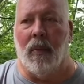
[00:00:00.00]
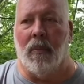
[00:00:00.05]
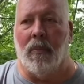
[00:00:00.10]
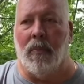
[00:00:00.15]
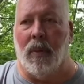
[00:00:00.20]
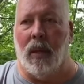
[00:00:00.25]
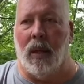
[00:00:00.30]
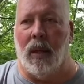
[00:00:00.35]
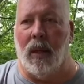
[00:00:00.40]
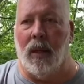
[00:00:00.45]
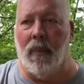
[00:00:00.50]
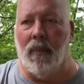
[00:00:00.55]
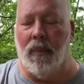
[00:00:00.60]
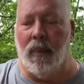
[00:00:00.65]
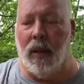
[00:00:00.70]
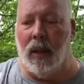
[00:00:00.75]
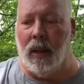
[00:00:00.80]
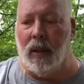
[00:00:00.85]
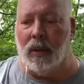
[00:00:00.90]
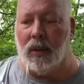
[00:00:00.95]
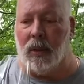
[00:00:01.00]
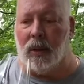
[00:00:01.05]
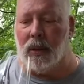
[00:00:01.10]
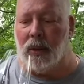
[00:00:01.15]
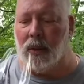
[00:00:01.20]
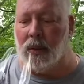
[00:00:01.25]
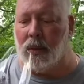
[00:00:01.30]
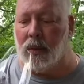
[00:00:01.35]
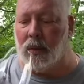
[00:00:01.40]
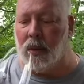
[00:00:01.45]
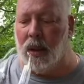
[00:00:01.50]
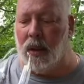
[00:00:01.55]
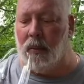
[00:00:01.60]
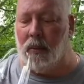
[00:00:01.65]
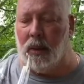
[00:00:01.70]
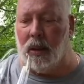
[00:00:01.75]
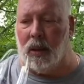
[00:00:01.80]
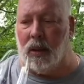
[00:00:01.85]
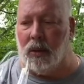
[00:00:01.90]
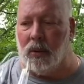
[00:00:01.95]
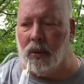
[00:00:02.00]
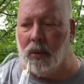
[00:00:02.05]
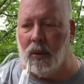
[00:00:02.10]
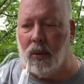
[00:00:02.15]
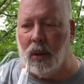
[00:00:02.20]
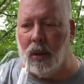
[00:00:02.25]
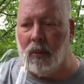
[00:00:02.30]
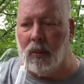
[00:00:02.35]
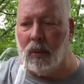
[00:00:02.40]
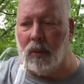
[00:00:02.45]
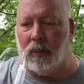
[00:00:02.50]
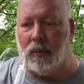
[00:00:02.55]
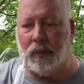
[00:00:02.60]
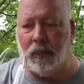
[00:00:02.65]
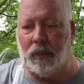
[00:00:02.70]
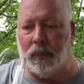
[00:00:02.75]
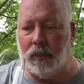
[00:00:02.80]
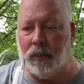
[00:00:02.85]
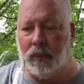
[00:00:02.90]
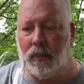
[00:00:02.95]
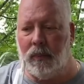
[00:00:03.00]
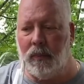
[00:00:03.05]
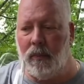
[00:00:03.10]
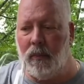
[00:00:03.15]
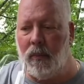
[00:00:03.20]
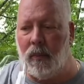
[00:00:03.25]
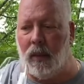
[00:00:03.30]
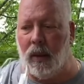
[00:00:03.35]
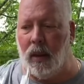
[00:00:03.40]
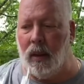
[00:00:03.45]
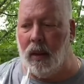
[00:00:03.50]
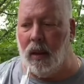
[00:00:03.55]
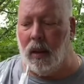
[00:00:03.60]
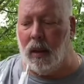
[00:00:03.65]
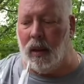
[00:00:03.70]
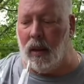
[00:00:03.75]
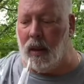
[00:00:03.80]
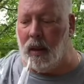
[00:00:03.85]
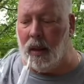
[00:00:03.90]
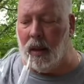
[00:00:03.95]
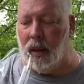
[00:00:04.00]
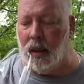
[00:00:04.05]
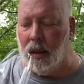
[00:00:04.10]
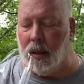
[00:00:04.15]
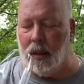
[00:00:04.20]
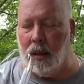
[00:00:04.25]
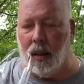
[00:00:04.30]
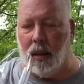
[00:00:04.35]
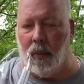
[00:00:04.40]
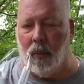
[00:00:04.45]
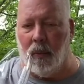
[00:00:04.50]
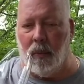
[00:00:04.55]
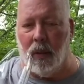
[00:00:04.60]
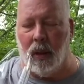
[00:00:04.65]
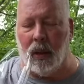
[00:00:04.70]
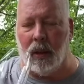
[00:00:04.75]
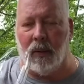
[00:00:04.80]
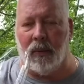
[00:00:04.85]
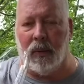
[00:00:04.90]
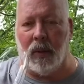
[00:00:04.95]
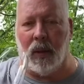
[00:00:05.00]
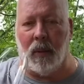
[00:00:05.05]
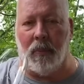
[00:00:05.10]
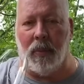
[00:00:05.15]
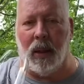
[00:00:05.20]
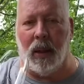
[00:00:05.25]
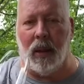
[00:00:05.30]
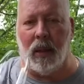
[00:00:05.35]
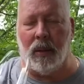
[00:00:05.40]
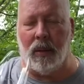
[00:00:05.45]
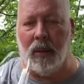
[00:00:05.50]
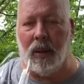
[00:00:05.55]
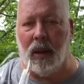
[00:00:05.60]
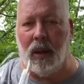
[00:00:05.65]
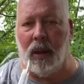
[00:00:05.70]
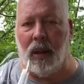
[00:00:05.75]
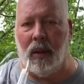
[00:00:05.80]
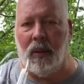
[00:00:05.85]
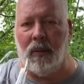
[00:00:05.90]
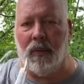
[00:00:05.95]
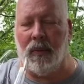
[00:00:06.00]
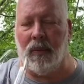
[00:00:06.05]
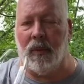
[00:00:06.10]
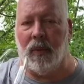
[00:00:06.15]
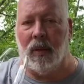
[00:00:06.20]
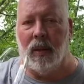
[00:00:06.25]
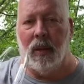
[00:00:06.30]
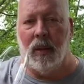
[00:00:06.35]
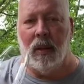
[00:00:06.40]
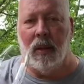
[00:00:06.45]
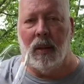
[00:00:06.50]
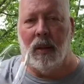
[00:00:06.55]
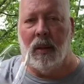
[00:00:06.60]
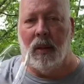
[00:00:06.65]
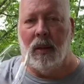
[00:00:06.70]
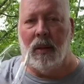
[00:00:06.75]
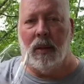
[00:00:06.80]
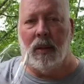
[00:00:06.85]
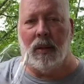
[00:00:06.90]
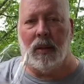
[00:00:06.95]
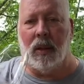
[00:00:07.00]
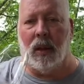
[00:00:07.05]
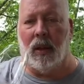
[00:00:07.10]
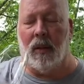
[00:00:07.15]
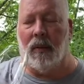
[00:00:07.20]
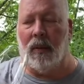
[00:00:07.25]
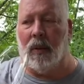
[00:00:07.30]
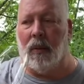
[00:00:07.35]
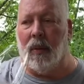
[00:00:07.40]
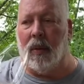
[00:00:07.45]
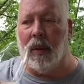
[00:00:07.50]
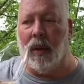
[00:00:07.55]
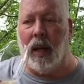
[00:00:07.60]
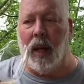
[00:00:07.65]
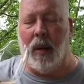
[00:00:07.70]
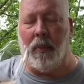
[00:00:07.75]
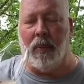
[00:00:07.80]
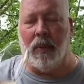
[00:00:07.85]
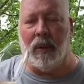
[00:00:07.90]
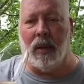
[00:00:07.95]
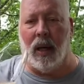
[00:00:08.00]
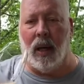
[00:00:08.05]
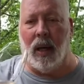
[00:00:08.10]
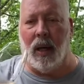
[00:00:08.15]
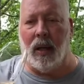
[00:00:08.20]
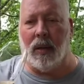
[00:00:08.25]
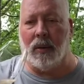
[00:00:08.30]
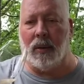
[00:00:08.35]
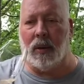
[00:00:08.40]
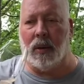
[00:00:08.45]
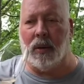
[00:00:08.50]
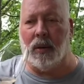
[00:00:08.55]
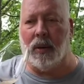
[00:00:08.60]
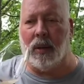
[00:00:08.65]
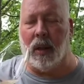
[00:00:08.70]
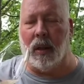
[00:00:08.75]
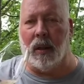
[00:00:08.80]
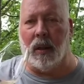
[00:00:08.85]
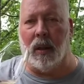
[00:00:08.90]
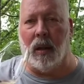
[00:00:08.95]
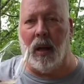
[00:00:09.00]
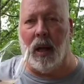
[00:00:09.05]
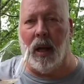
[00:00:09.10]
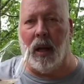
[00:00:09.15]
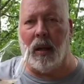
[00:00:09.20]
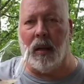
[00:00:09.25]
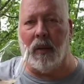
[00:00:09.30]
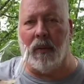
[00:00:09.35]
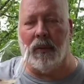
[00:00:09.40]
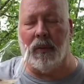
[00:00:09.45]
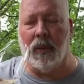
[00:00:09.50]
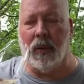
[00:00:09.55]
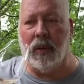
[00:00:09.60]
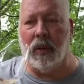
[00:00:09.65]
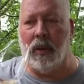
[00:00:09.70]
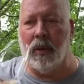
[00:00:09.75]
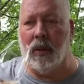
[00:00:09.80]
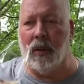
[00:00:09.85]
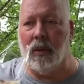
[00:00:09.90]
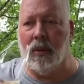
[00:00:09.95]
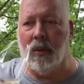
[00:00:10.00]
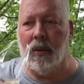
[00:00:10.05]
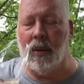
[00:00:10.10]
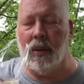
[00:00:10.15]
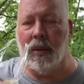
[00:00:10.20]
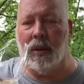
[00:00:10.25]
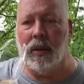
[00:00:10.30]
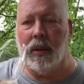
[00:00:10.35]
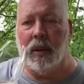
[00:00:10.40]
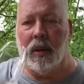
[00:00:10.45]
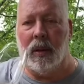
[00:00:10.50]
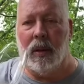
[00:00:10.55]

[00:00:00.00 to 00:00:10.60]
but it's extremely enjoyable. A wonderful aperitif. Serve it with appetizers and lighter foods.